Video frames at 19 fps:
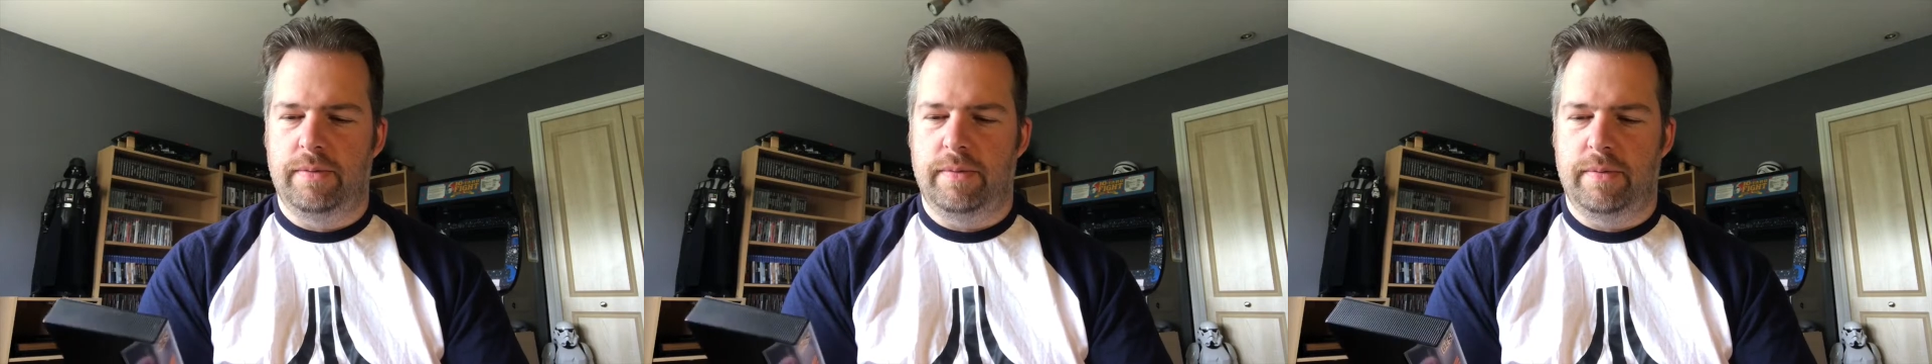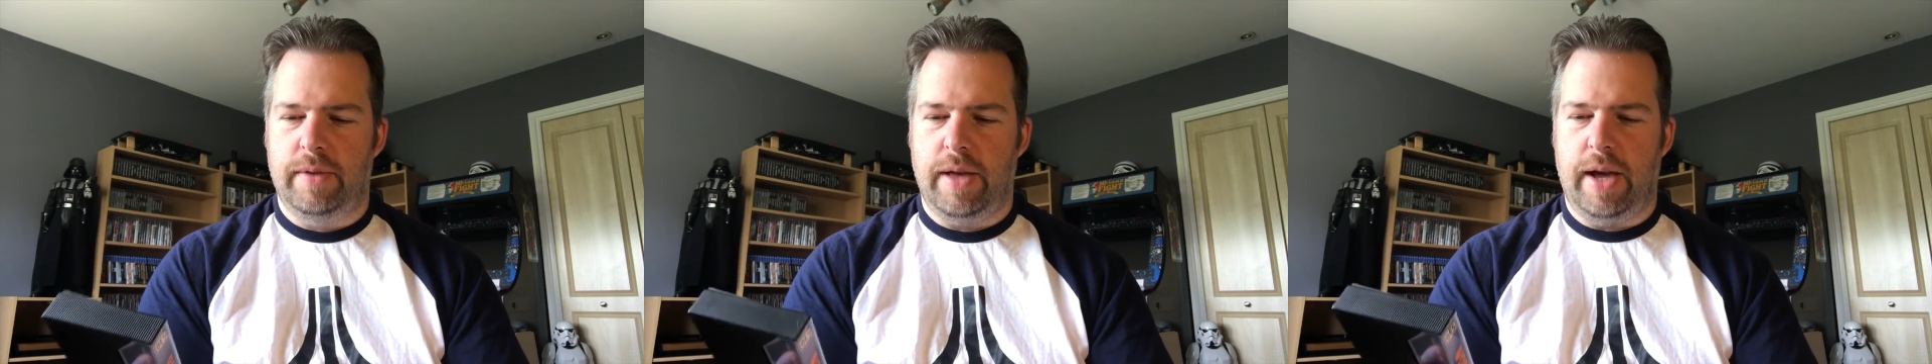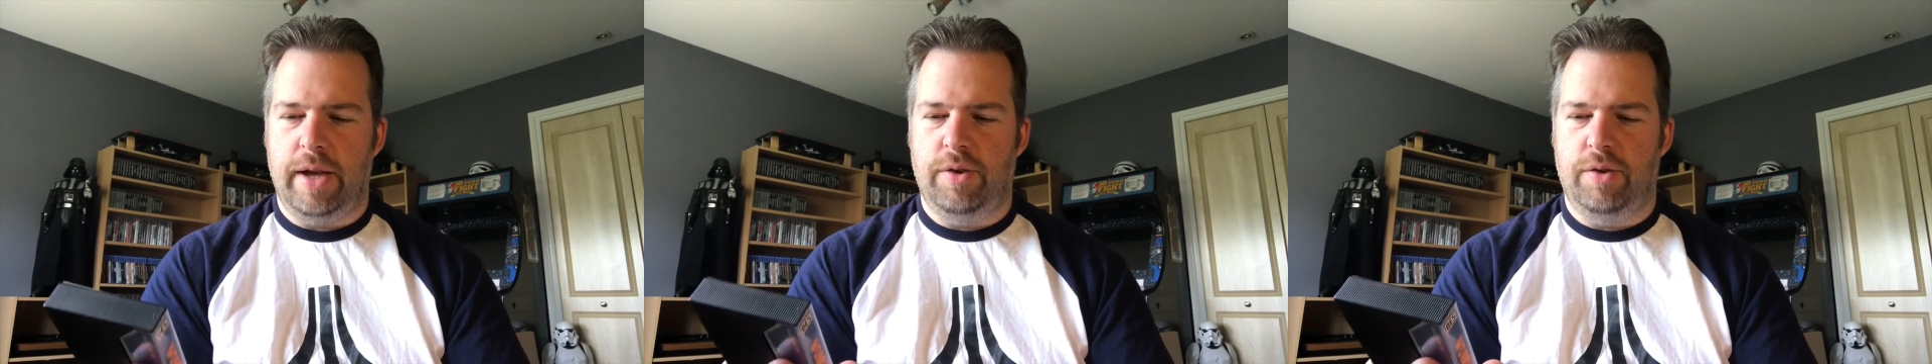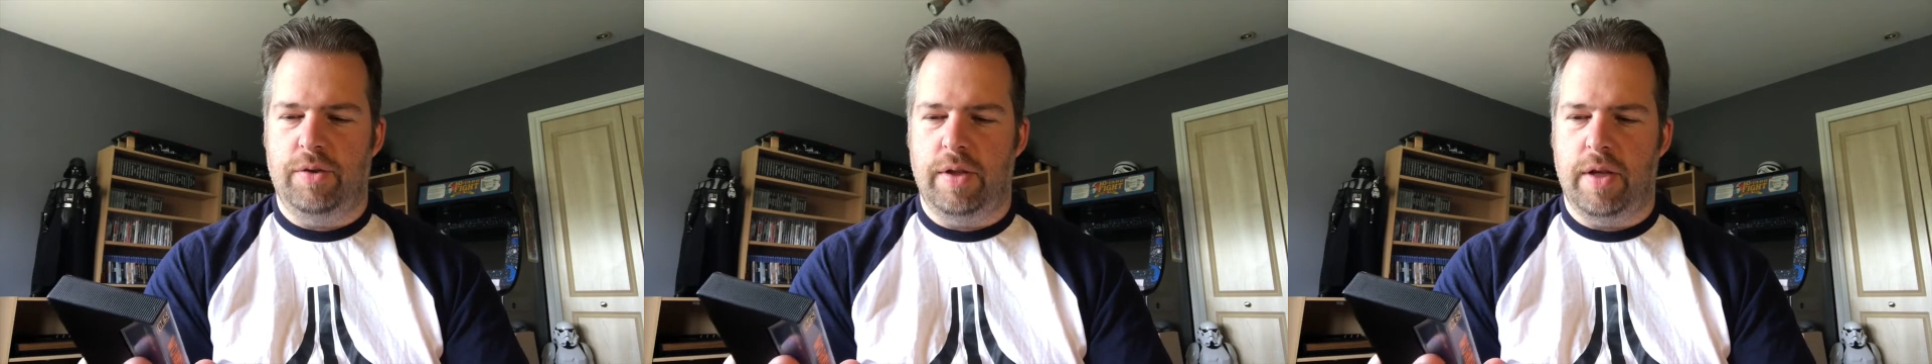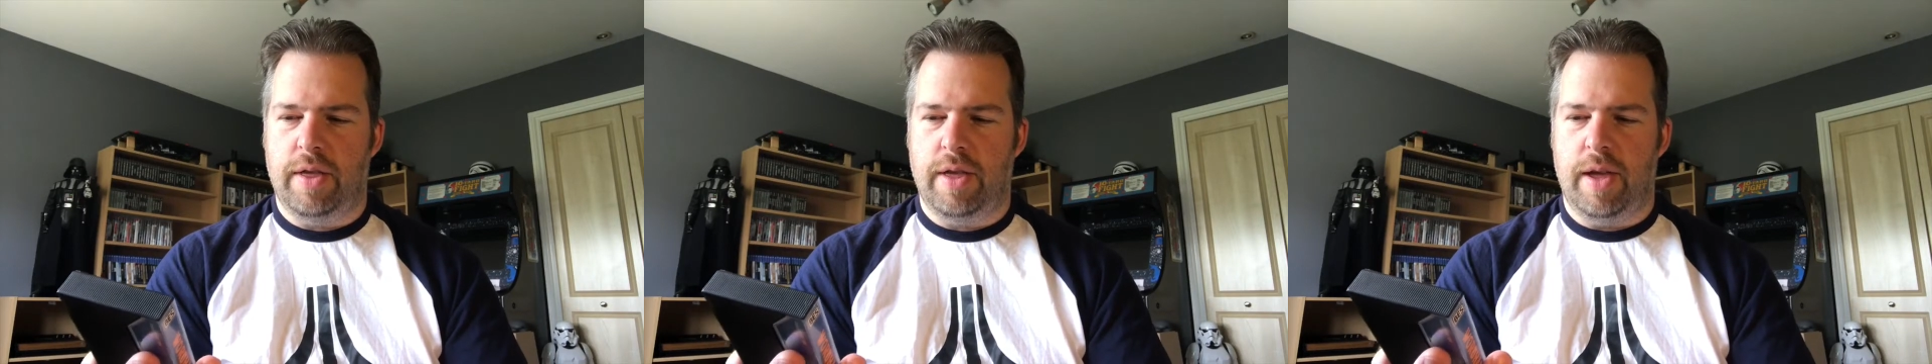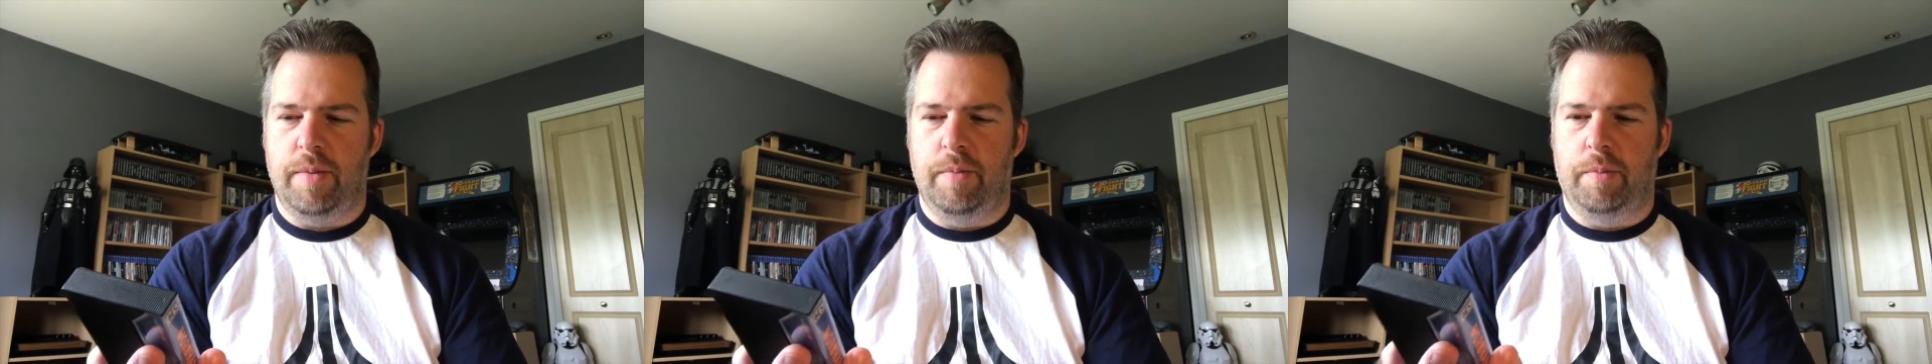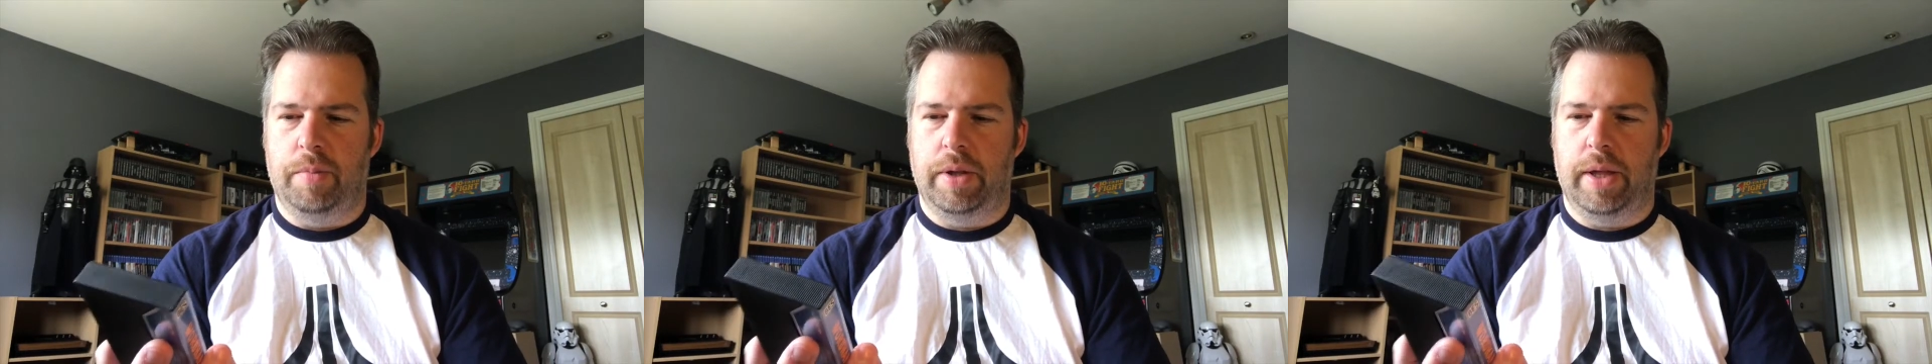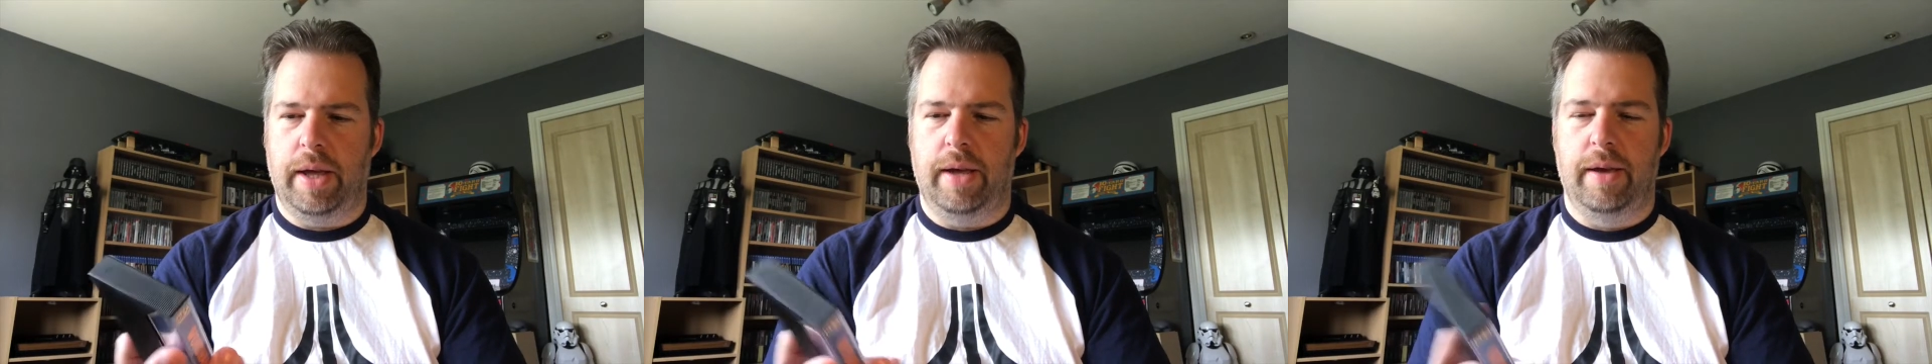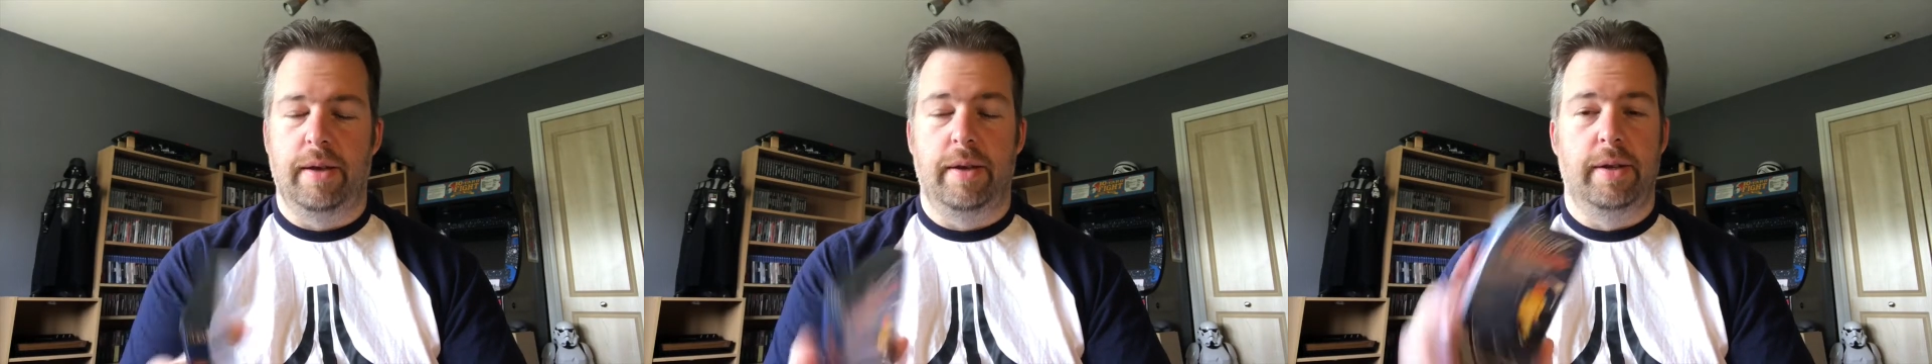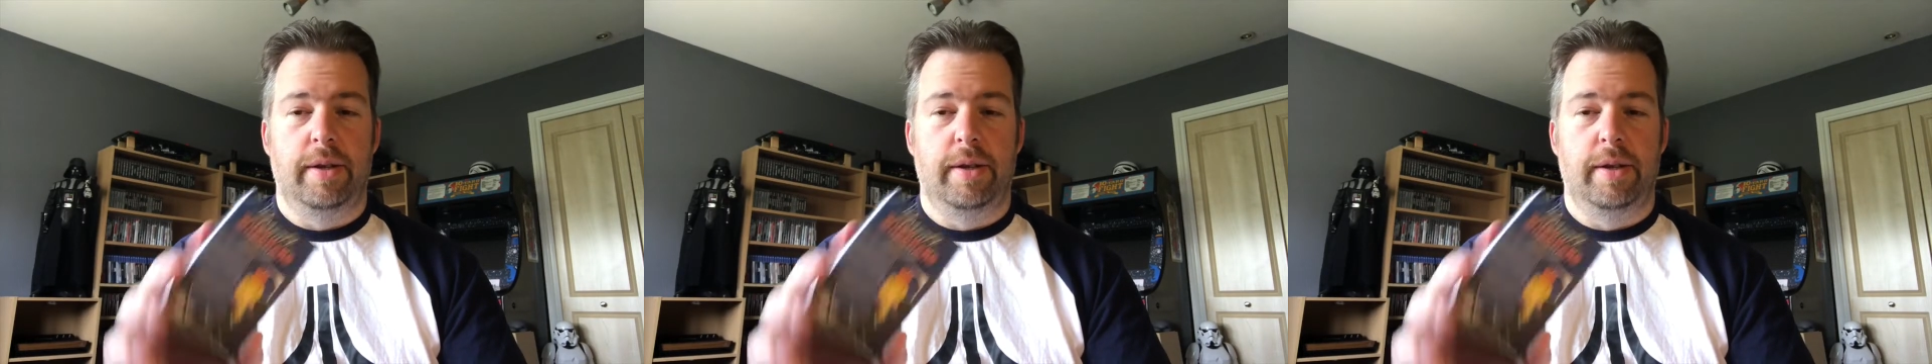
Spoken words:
that I used to sit and play.